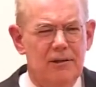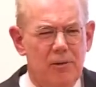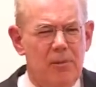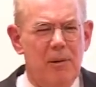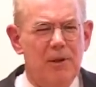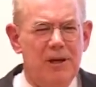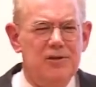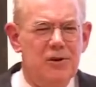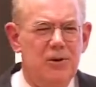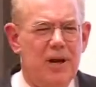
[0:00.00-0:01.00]
The
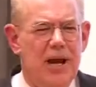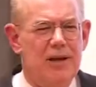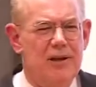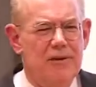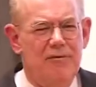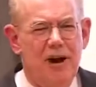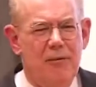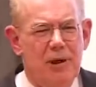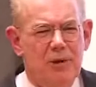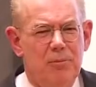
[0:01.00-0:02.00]
Republicans created the
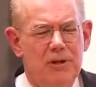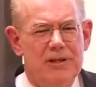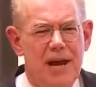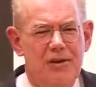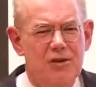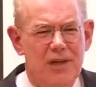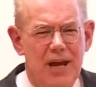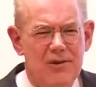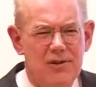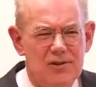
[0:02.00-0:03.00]
Environmental Protection
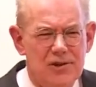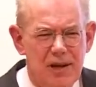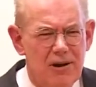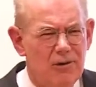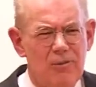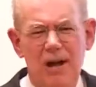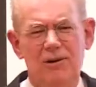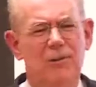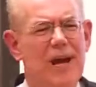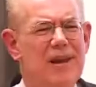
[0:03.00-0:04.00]
Agency.
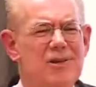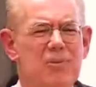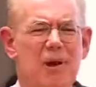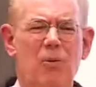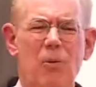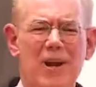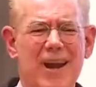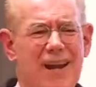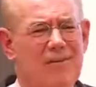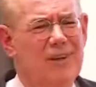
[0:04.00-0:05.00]
Ronald Reagan spent one
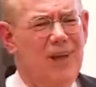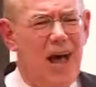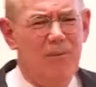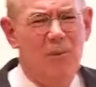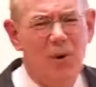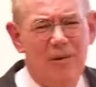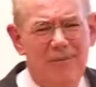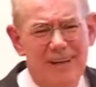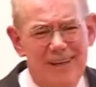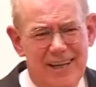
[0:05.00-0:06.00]
heck of a lot more
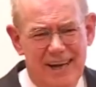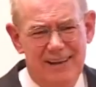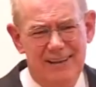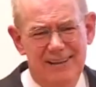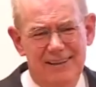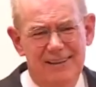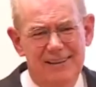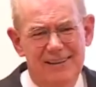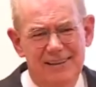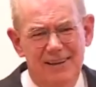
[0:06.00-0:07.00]
money
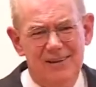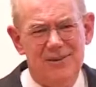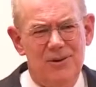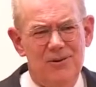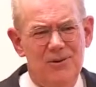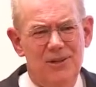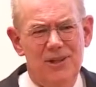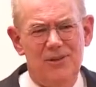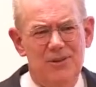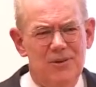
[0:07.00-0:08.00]
on social
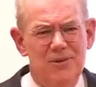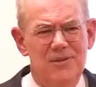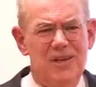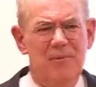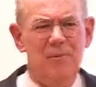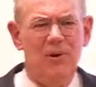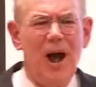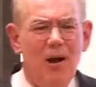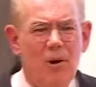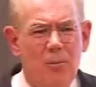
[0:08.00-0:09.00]
issues than
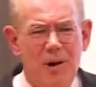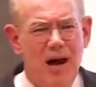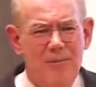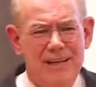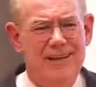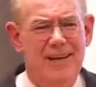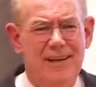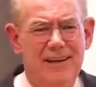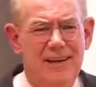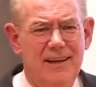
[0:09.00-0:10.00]
Barack Obama
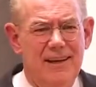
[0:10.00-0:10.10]
did.